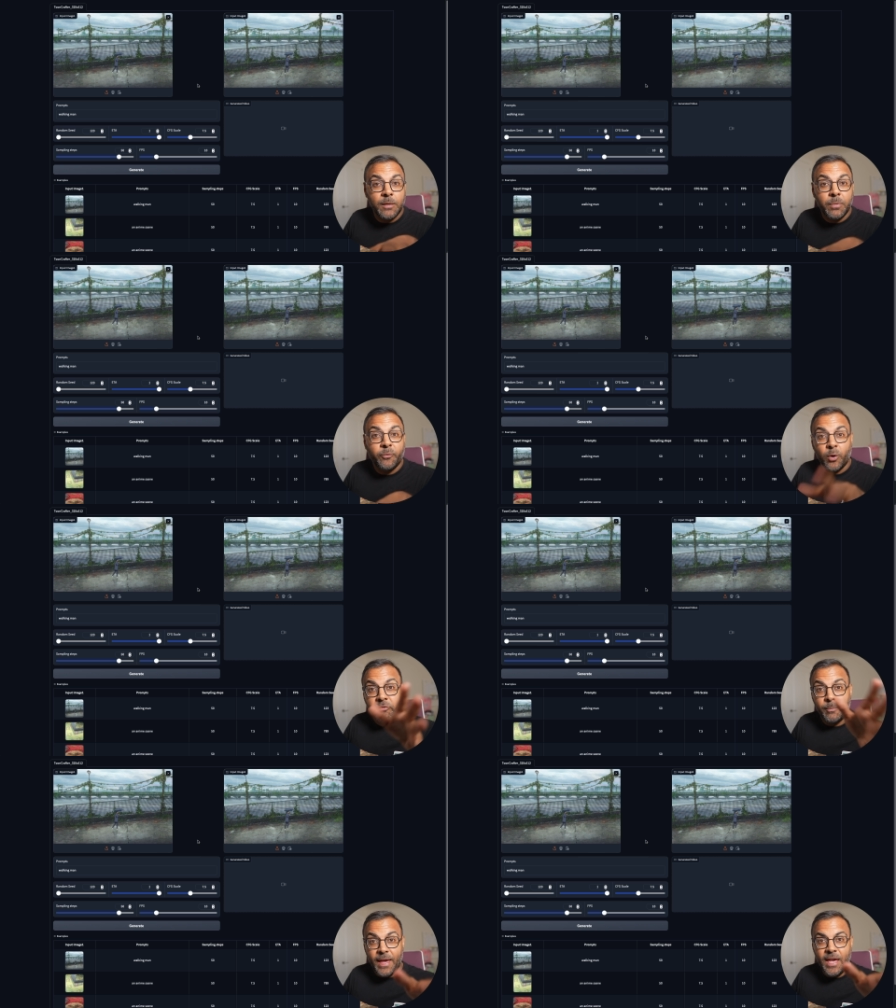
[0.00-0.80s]
before
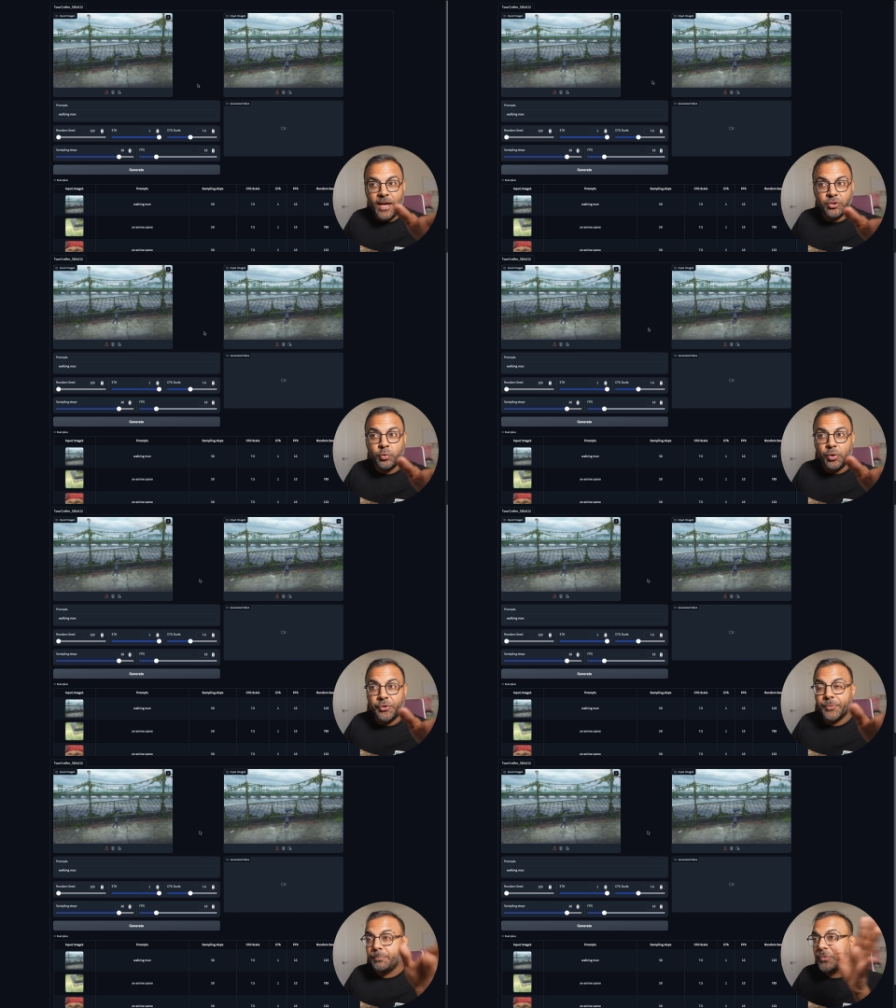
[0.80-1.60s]
from AI
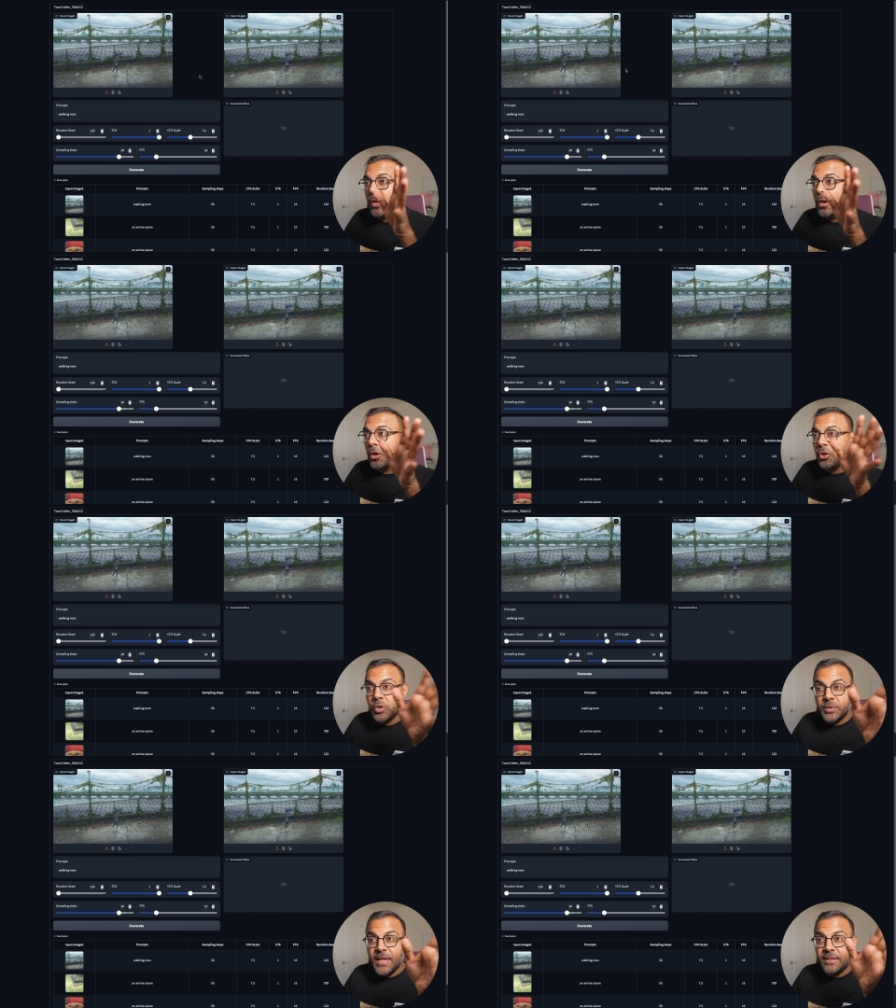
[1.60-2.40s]
tools. So
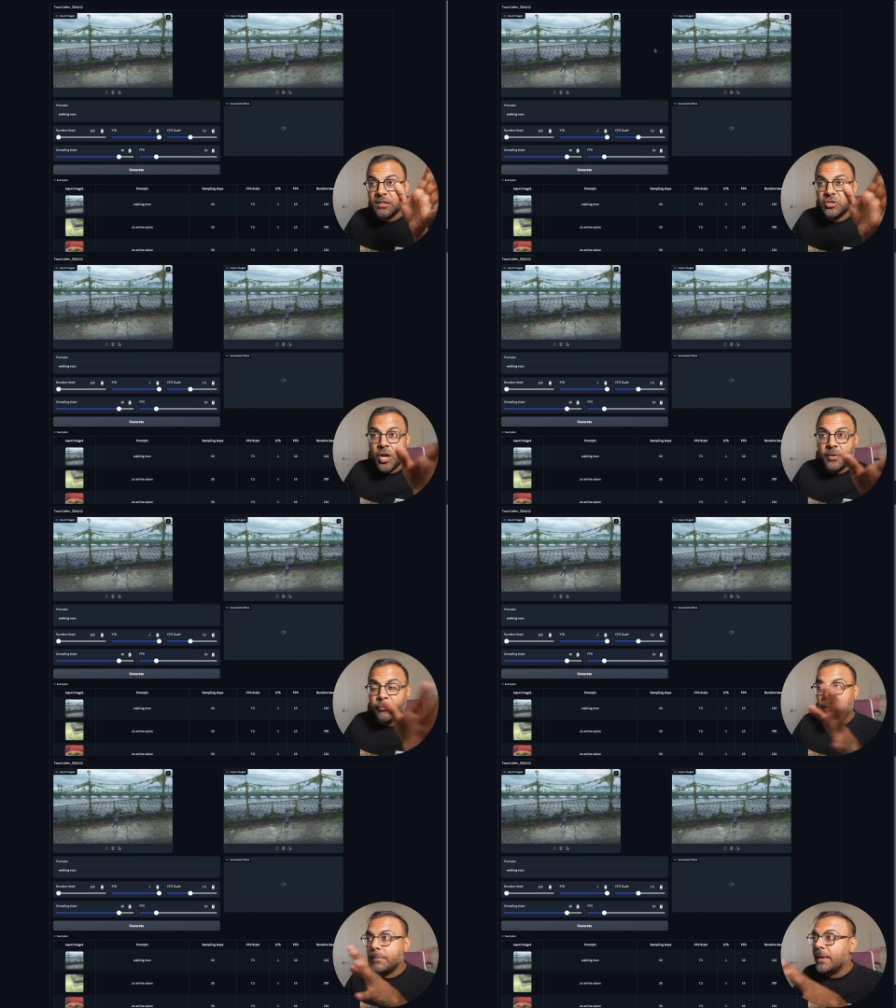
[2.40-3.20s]
it takes a starting
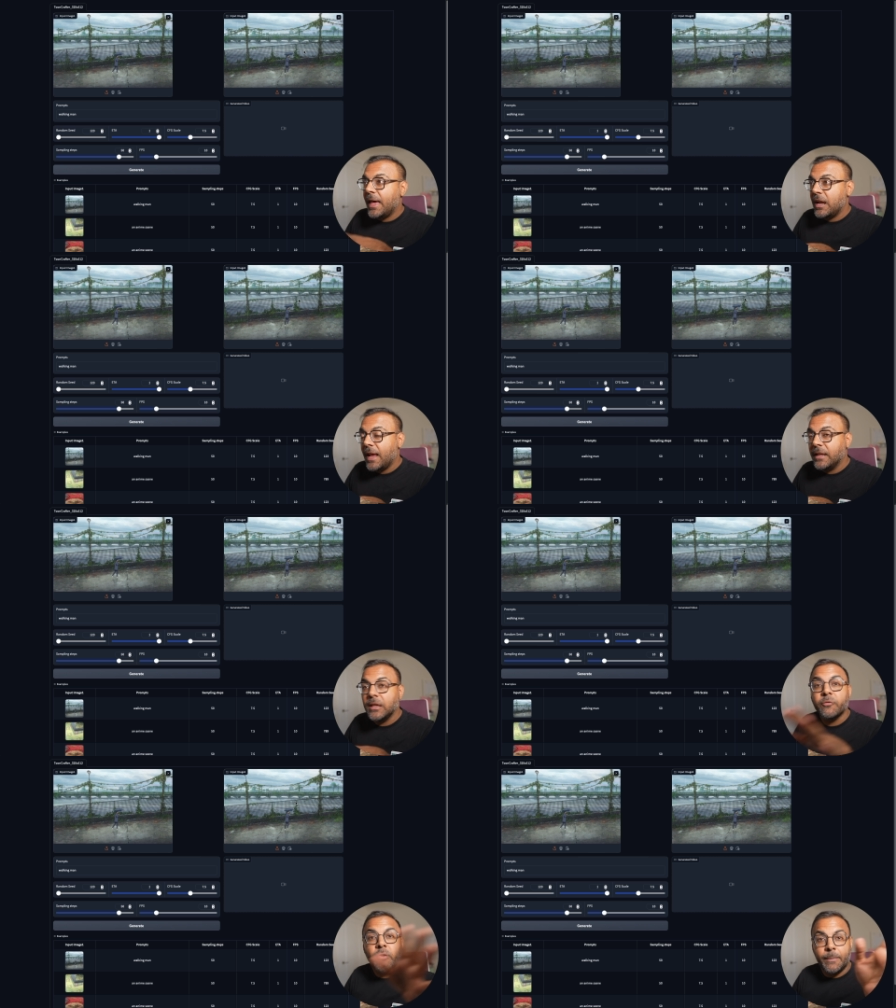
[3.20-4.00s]
frame and an
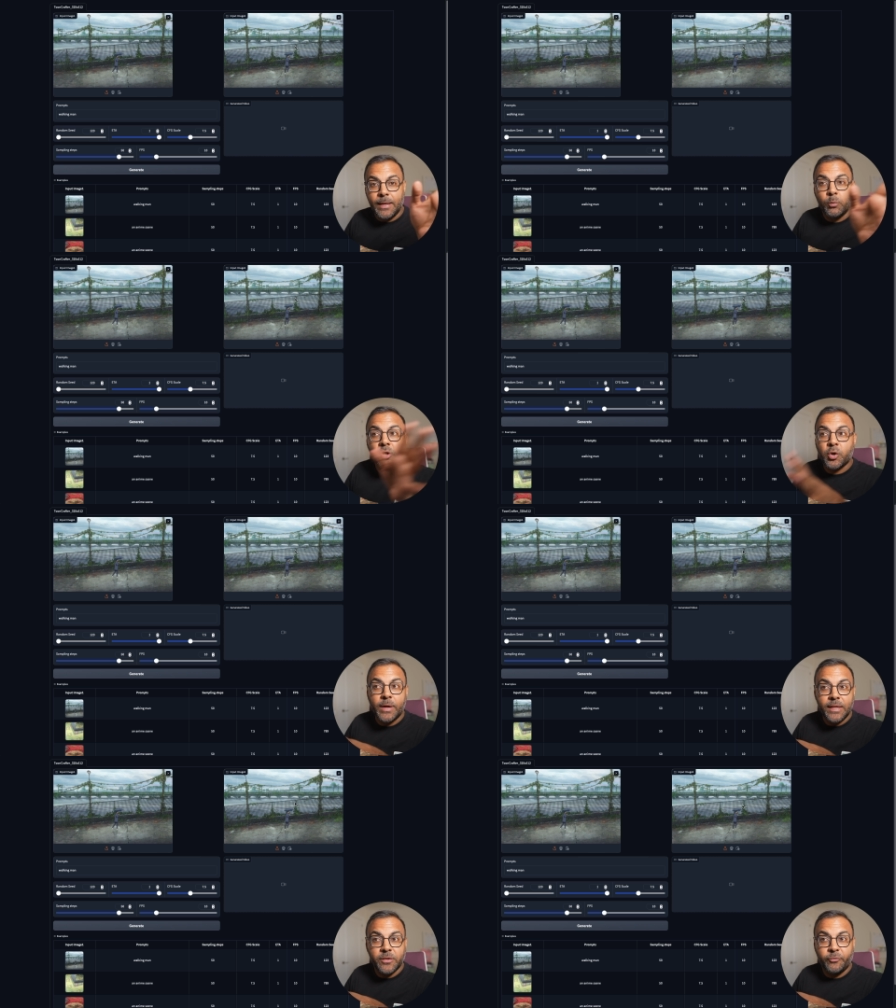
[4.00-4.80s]
ending frame, and it will
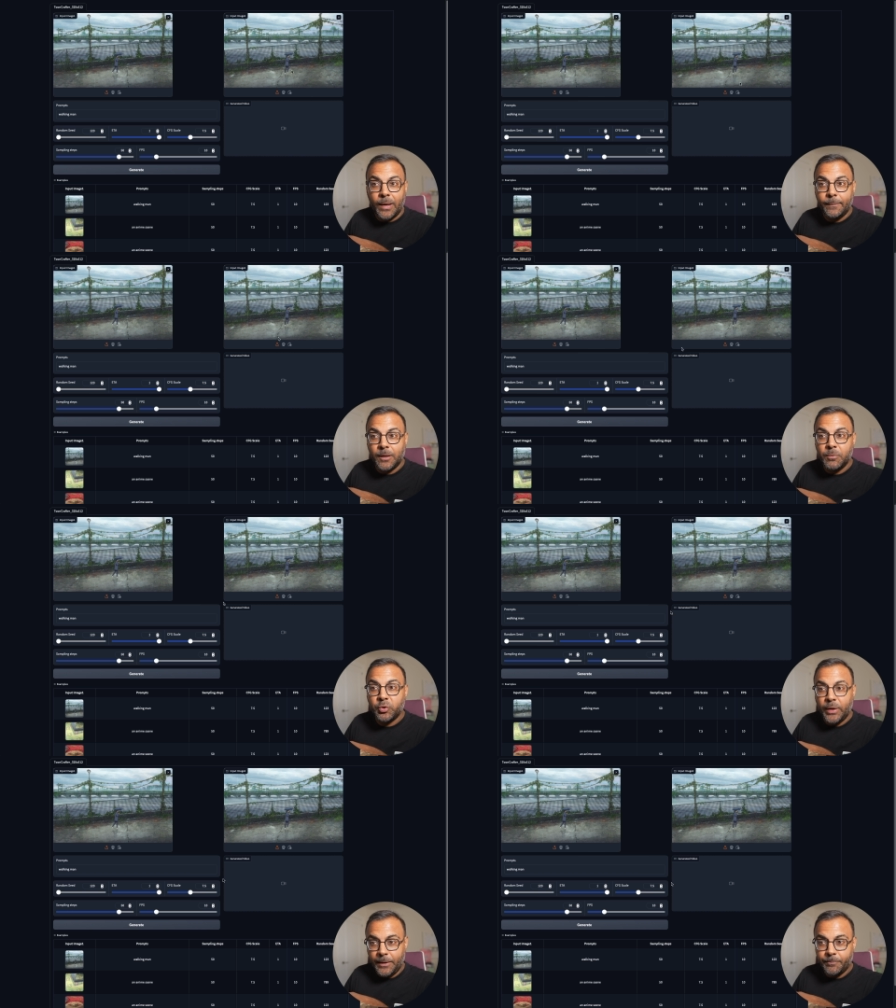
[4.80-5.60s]
create the frames in between.